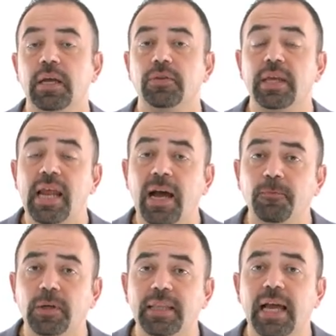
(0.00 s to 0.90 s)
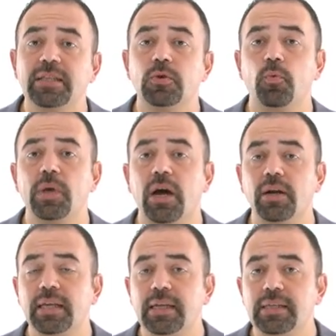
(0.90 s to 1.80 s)
Then after that, we are
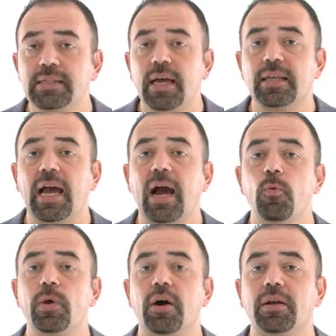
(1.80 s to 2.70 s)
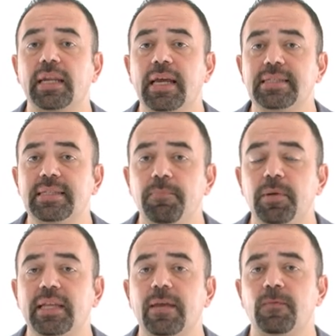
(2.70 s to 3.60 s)
going to decide how we are going to assemble
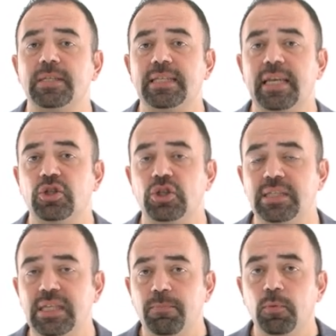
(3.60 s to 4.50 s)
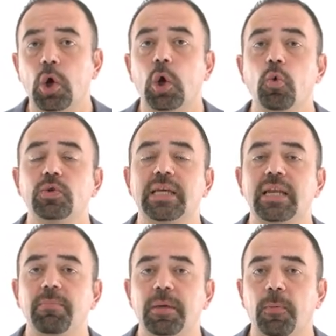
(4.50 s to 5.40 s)
the investigation team. Who is going
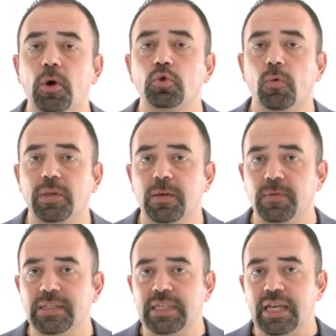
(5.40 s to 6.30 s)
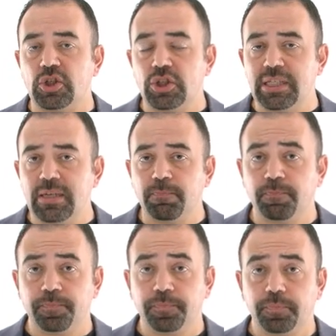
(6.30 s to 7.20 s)
to be part of the investigation team?
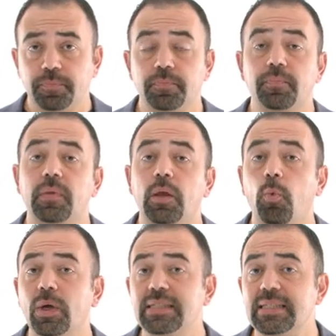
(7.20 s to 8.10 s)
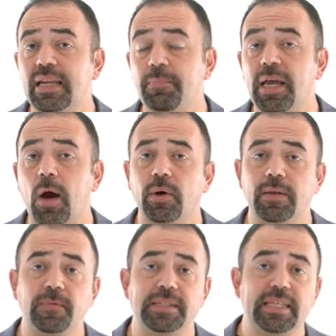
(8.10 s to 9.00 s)
What is going to be our
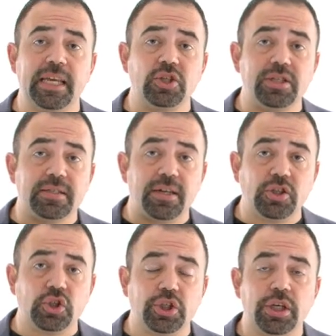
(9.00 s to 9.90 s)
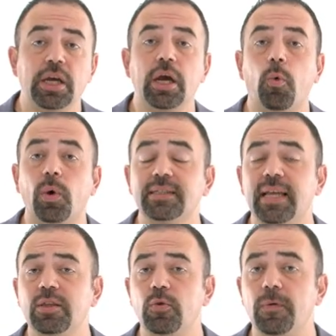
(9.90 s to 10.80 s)
investigation strategy? What
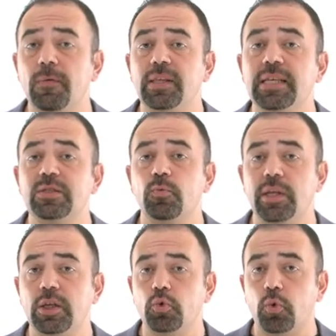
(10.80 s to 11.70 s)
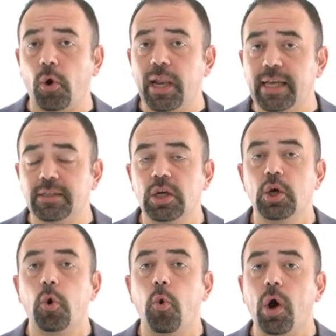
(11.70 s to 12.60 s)
kind of evidence we need to collect?
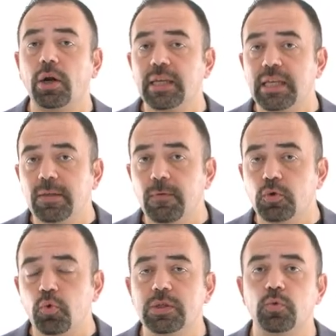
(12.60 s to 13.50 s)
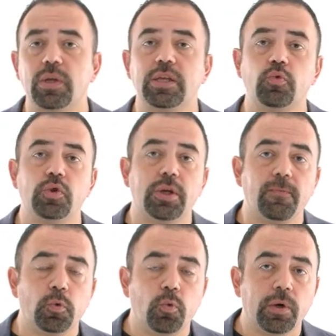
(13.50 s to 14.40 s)
Who are the individuals we need to
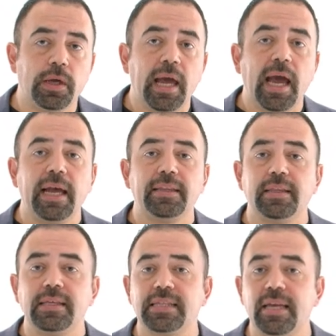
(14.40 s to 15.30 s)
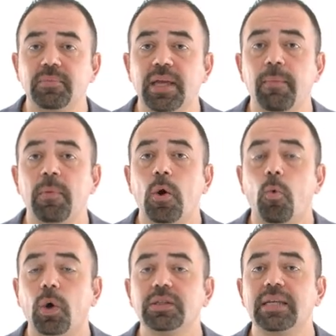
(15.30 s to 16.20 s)
interview? And at the same time,
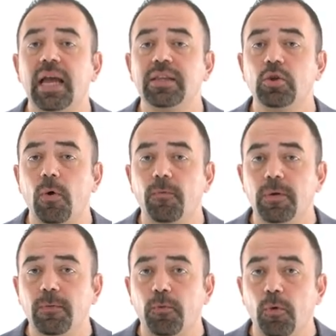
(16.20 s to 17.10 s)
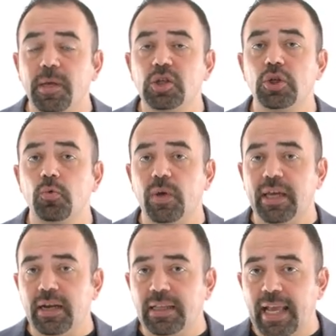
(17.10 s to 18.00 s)
what kind of information we
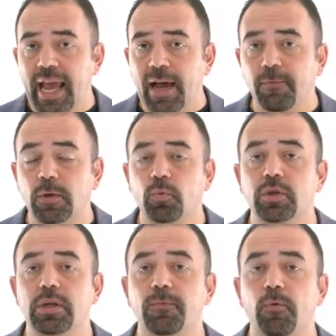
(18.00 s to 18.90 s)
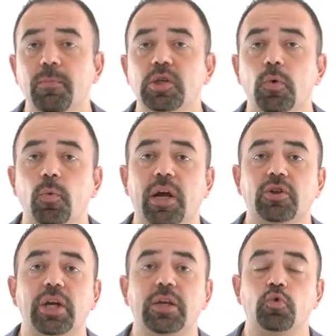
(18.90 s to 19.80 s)
currently have and what information we are
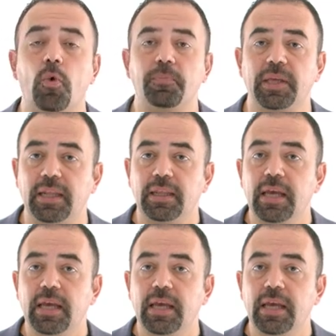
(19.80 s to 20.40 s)
trying to obtain.